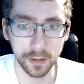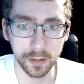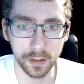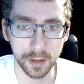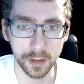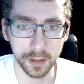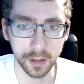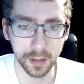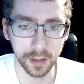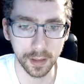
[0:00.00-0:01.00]
this,
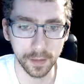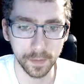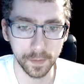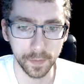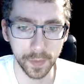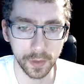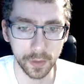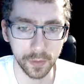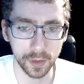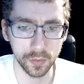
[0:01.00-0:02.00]

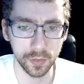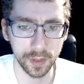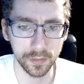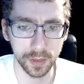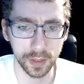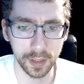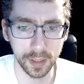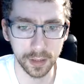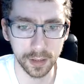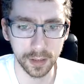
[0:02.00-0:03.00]
what it's referencing
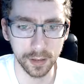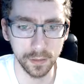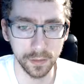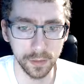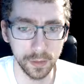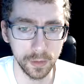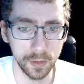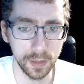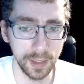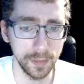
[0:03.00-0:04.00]
is out of
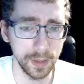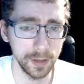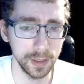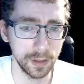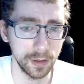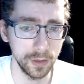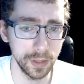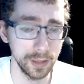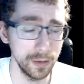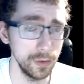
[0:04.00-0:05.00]

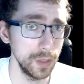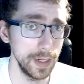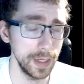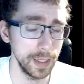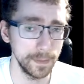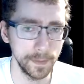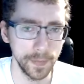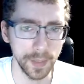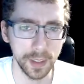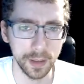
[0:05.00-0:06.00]
dailymail.co.uk,
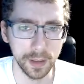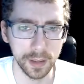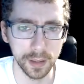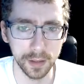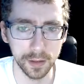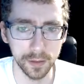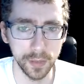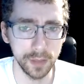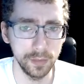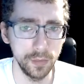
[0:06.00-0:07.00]
entitled
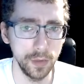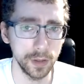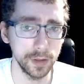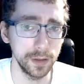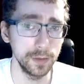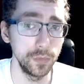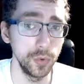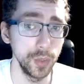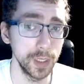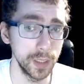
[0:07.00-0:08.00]
Big Brother
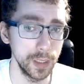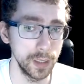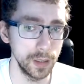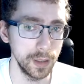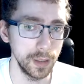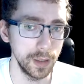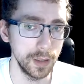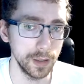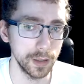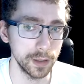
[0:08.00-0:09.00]
Britain.
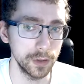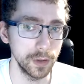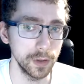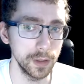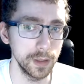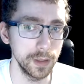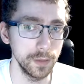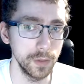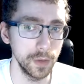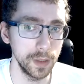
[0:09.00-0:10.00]
Extraordinary
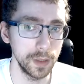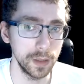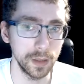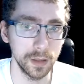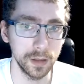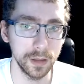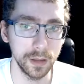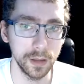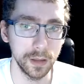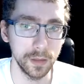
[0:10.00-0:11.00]
moment.
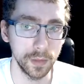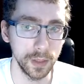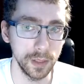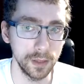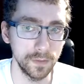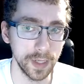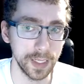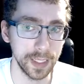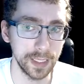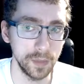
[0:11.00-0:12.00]
Police
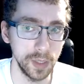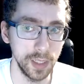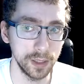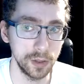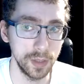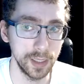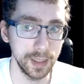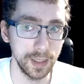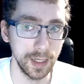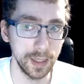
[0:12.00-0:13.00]
fine pedestrian
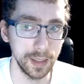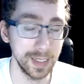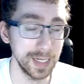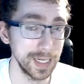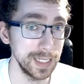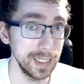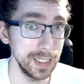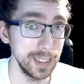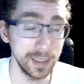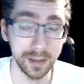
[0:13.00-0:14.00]
90,